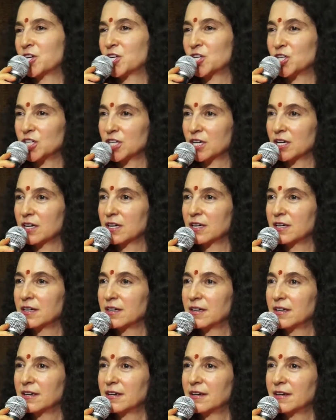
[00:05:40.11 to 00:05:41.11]
cook,
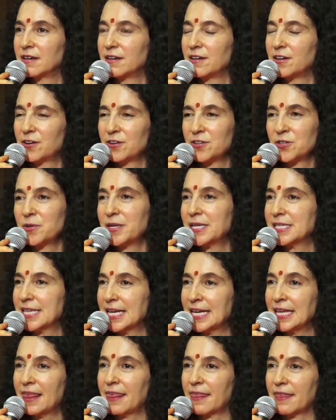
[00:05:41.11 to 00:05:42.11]
you can do it as
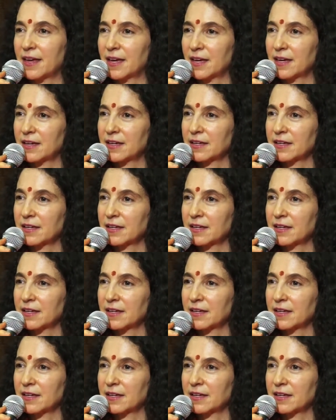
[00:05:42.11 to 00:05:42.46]
anything.